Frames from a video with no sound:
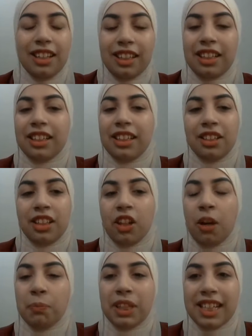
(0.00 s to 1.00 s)
the
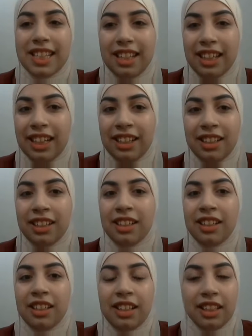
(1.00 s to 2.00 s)
complexity
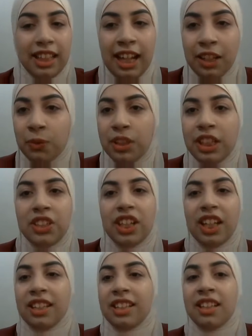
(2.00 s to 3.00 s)
in the language
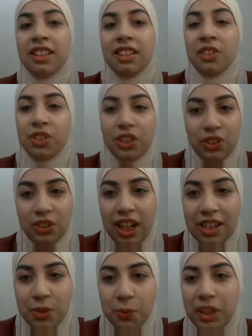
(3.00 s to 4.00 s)
and in the literature
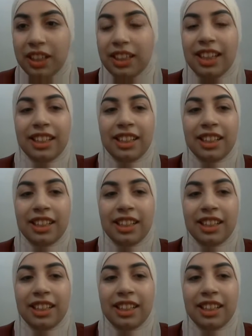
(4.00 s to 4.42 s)
as well,